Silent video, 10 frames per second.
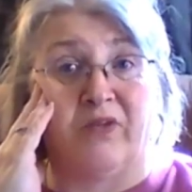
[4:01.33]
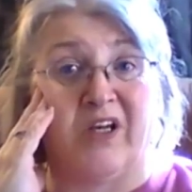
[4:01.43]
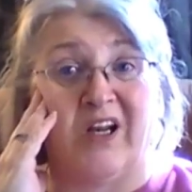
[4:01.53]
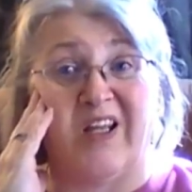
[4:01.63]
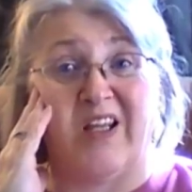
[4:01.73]

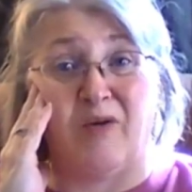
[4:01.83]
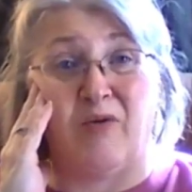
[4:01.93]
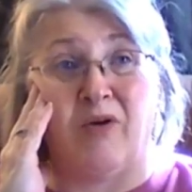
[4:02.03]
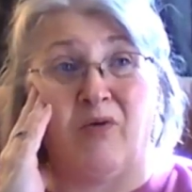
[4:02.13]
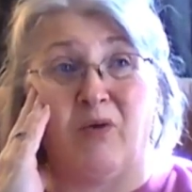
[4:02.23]
And I think
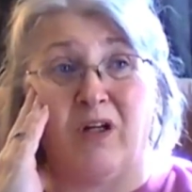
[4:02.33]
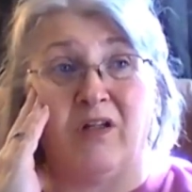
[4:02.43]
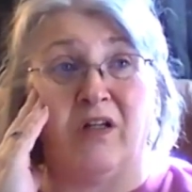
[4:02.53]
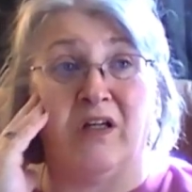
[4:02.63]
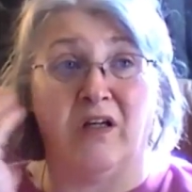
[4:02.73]
what it was
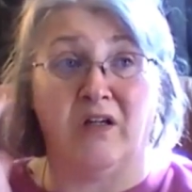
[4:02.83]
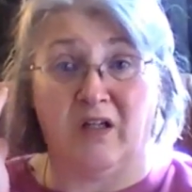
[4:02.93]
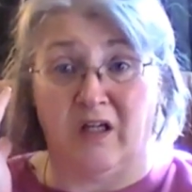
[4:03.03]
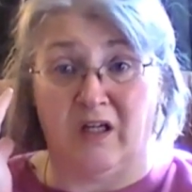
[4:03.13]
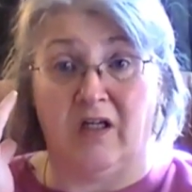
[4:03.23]
is
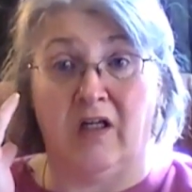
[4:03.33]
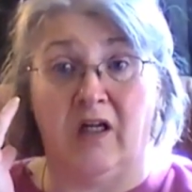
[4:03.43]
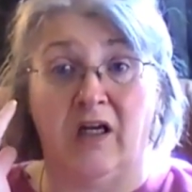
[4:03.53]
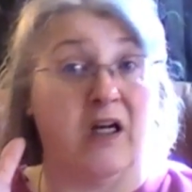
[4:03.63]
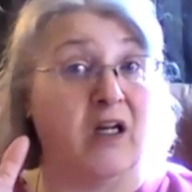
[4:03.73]
it,
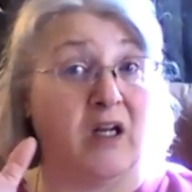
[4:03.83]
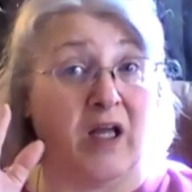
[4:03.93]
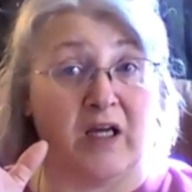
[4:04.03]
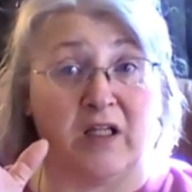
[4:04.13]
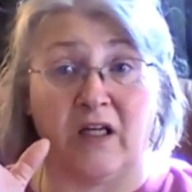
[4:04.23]
and
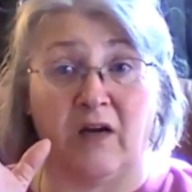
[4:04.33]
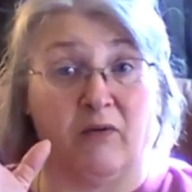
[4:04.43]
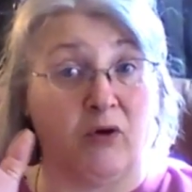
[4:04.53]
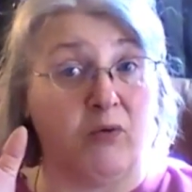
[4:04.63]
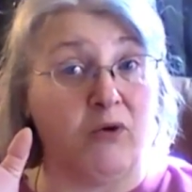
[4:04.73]
like I said, I've
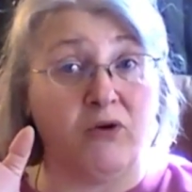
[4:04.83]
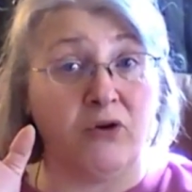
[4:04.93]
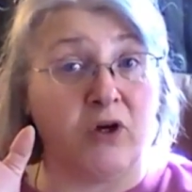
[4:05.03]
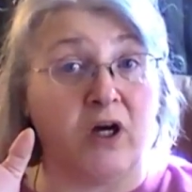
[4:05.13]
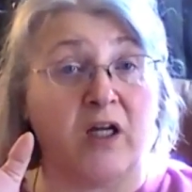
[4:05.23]
already warned
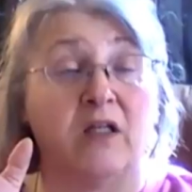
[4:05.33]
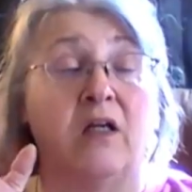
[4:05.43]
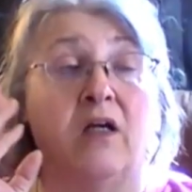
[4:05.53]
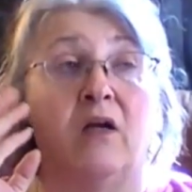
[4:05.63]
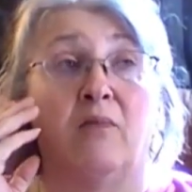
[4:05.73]
you guys,
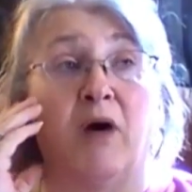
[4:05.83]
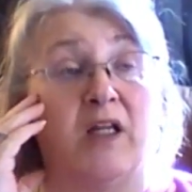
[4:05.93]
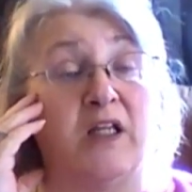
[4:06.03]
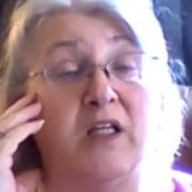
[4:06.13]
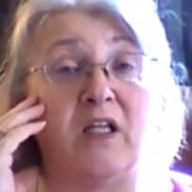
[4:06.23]

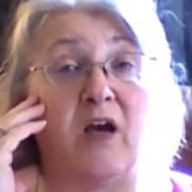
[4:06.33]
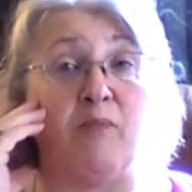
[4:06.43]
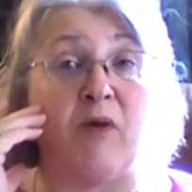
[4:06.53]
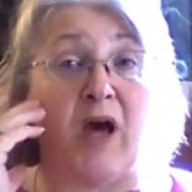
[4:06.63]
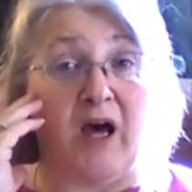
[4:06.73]
I think
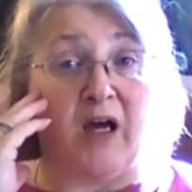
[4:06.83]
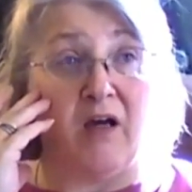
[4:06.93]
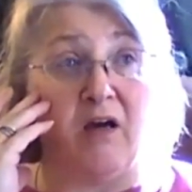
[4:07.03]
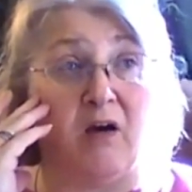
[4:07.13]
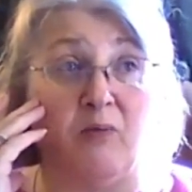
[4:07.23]
that bag
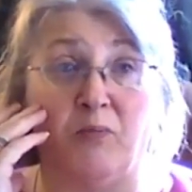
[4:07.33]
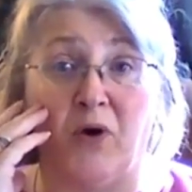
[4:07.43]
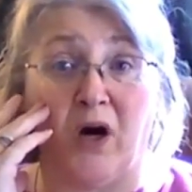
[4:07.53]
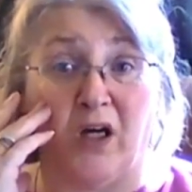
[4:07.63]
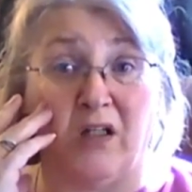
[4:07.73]
of
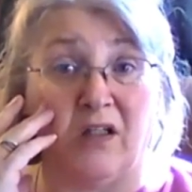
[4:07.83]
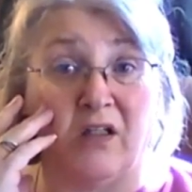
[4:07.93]
pus,